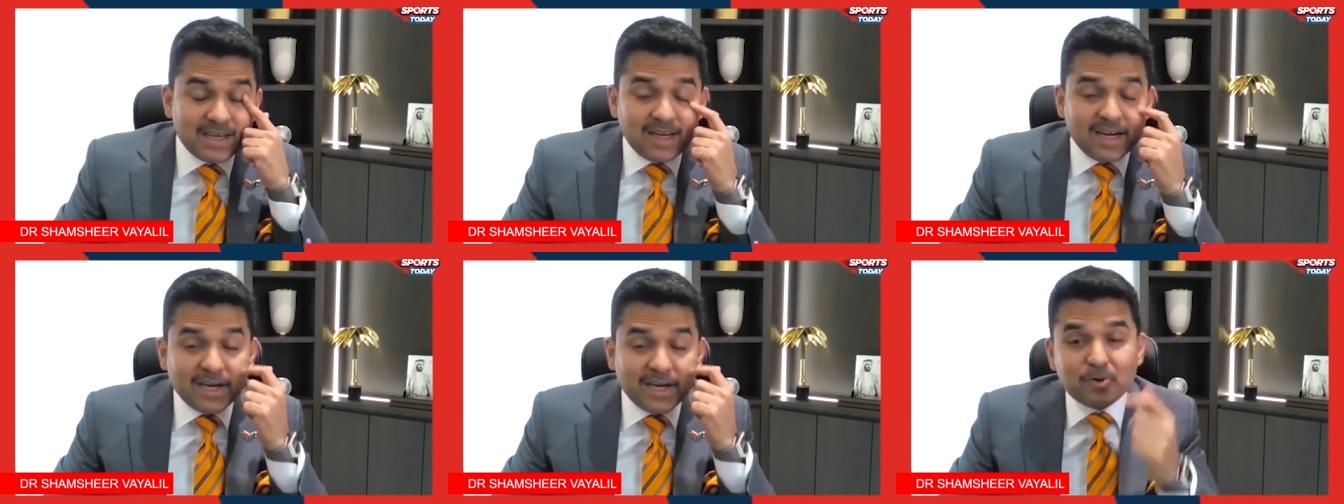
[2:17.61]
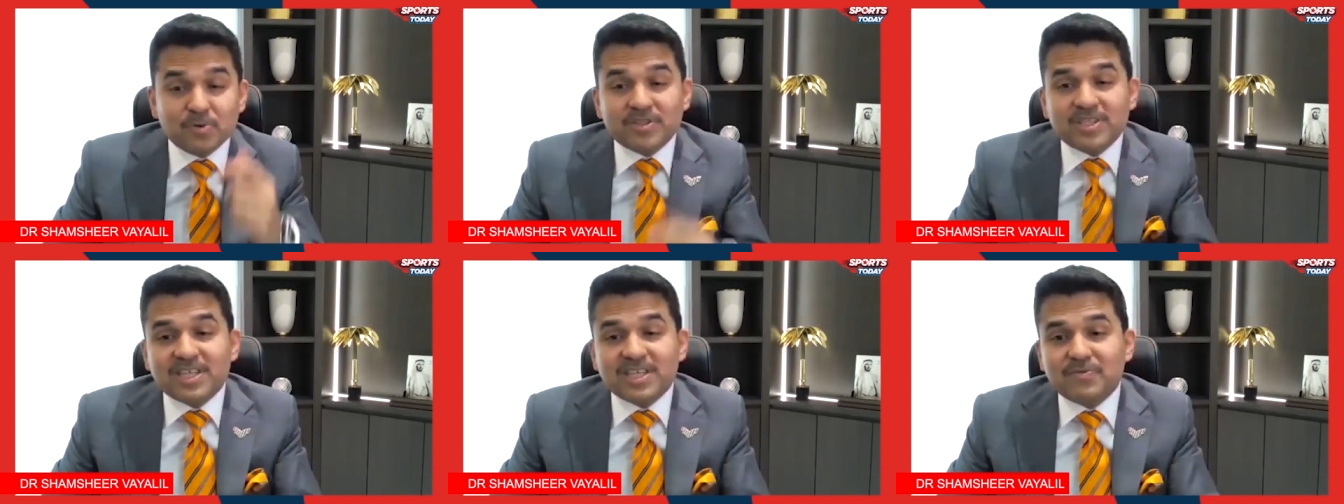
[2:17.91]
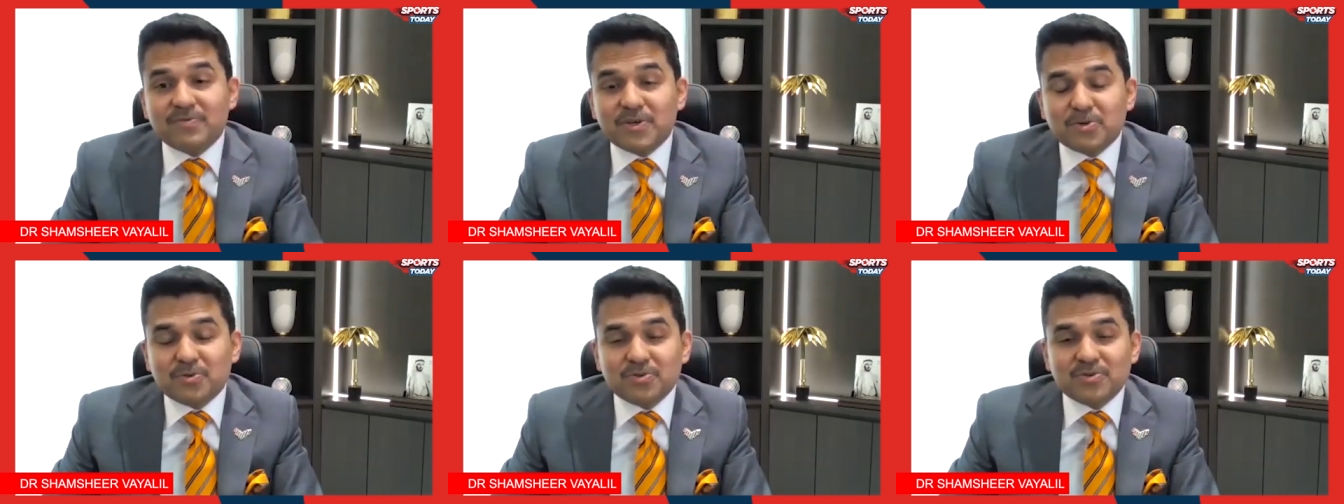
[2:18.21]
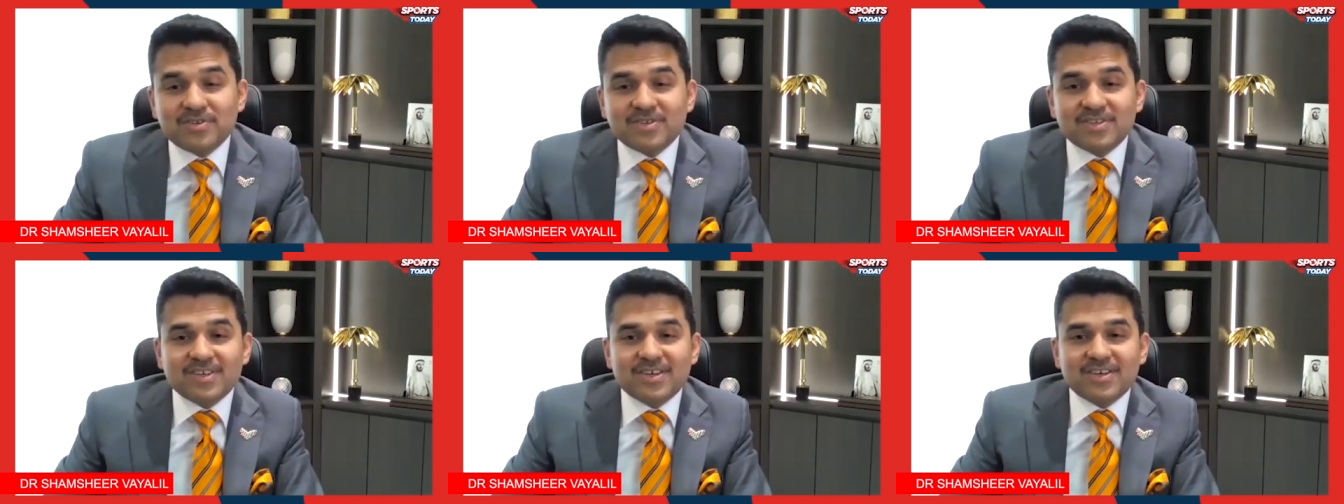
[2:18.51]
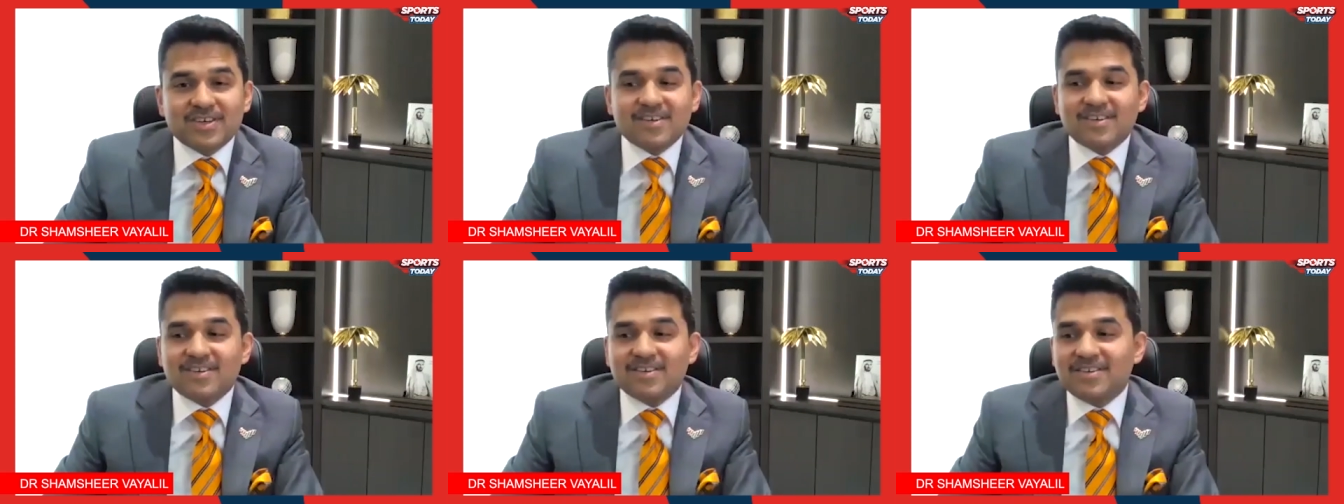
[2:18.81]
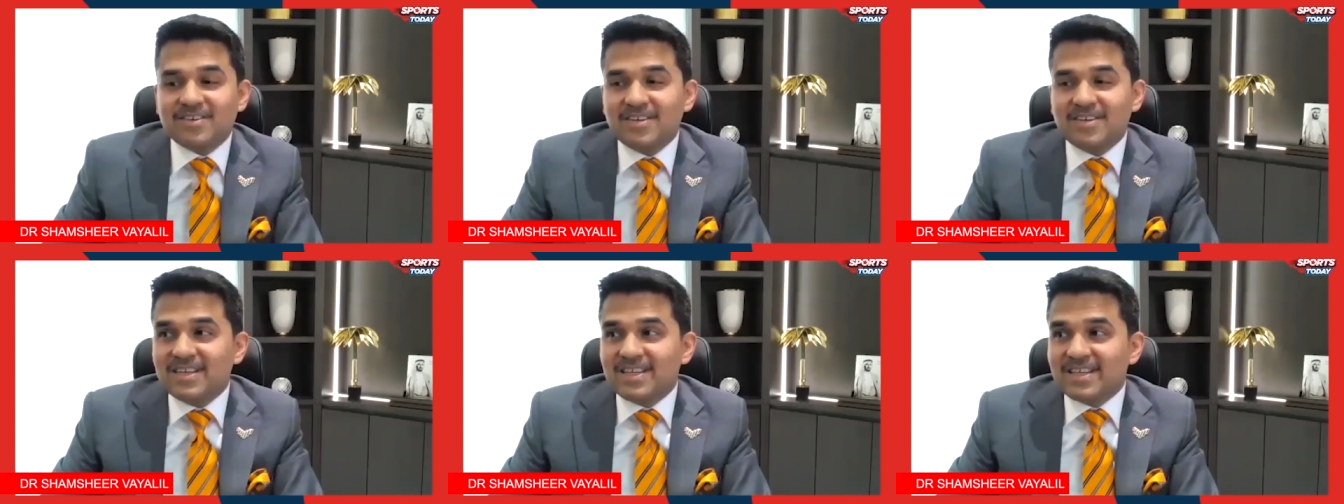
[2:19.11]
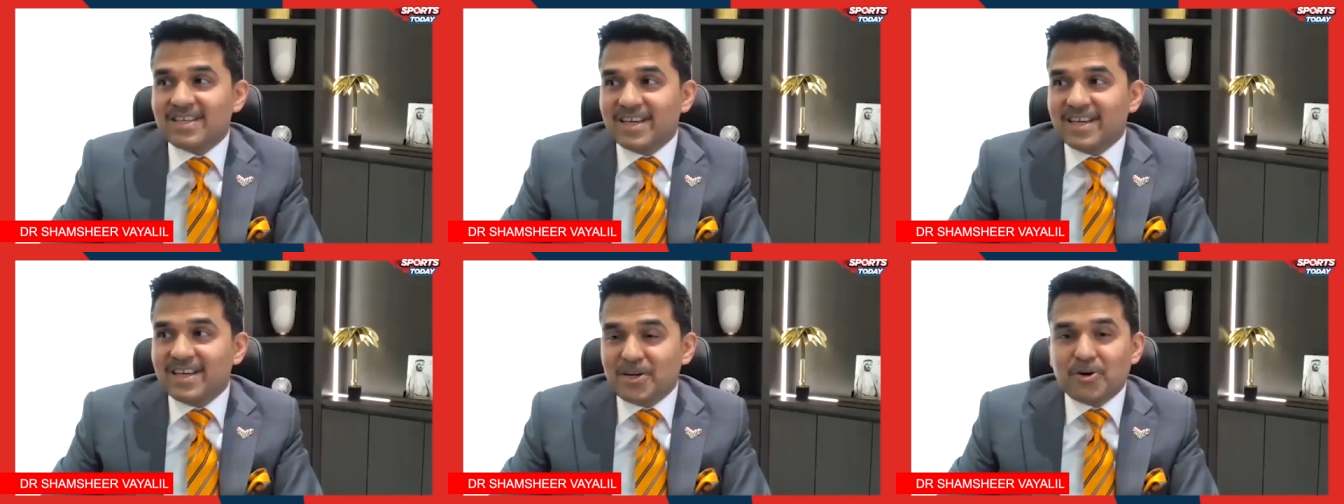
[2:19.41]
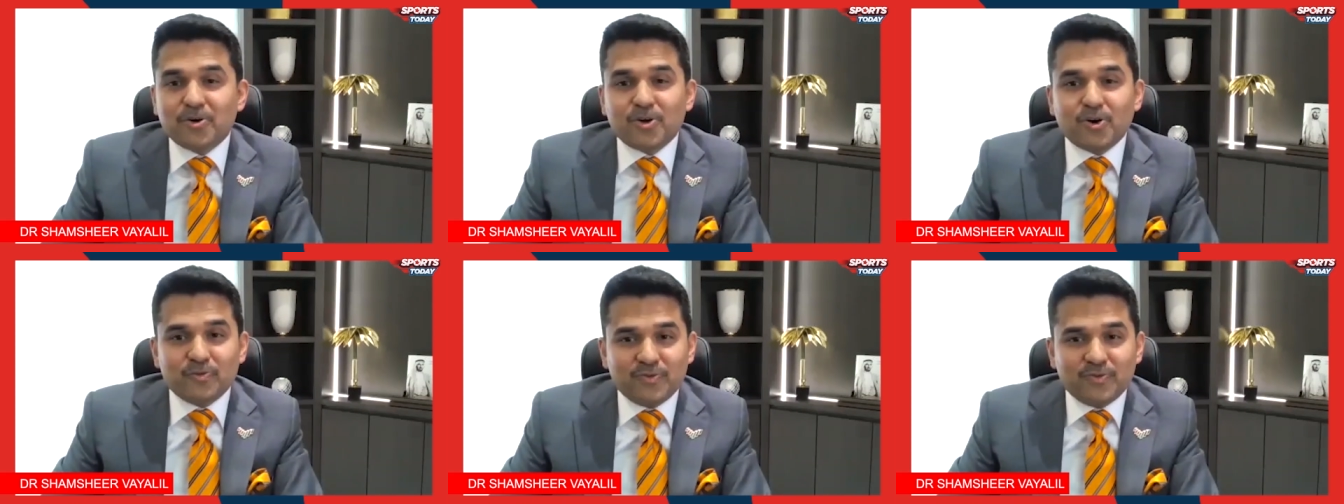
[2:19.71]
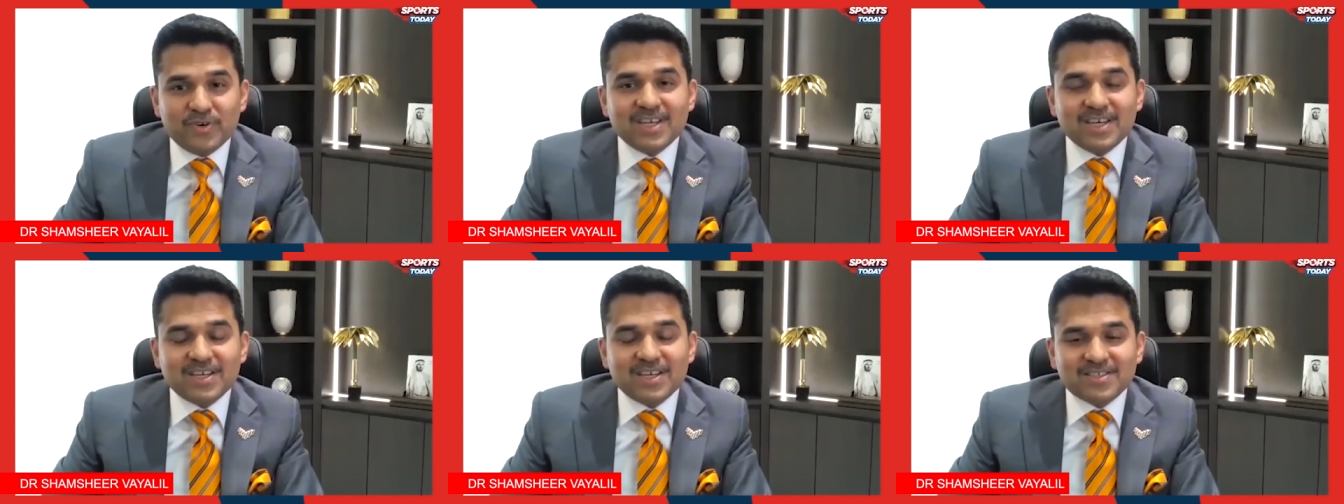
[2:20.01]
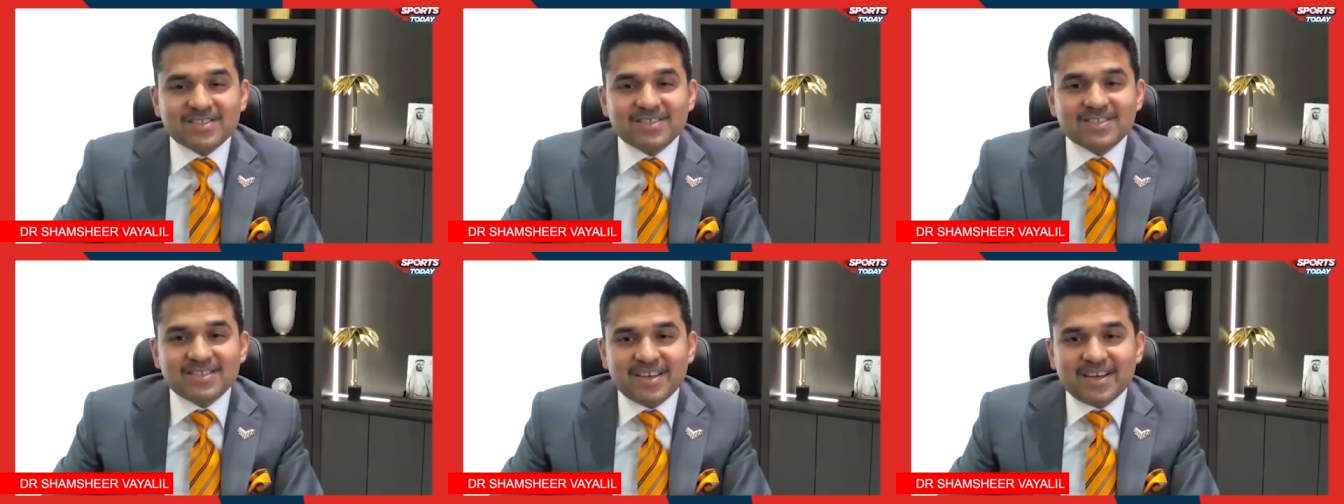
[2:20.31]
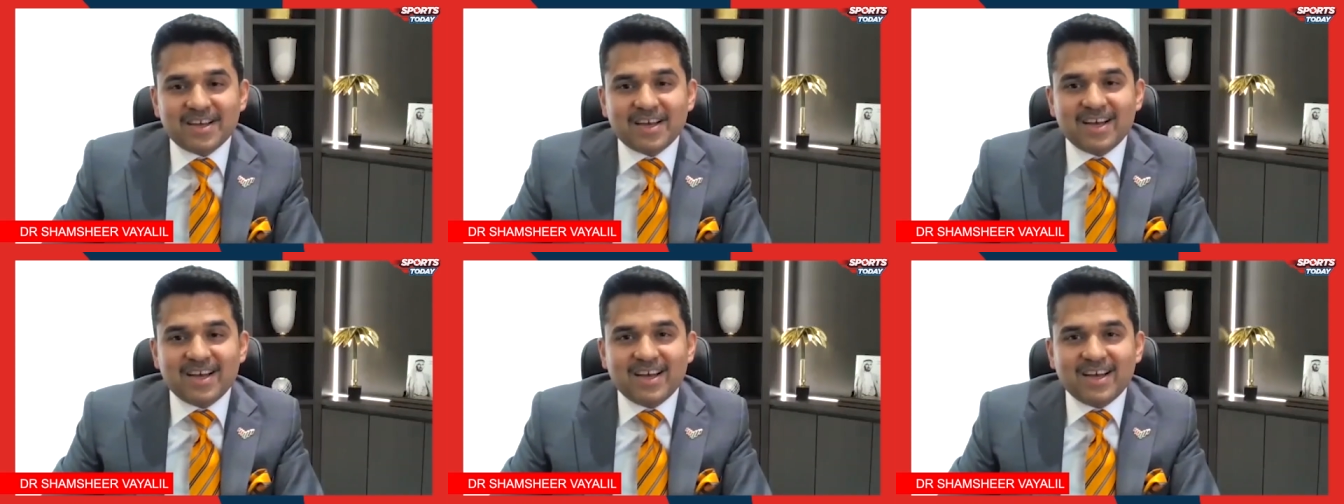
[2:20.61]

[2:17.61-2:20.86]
I don't think we could get out of it as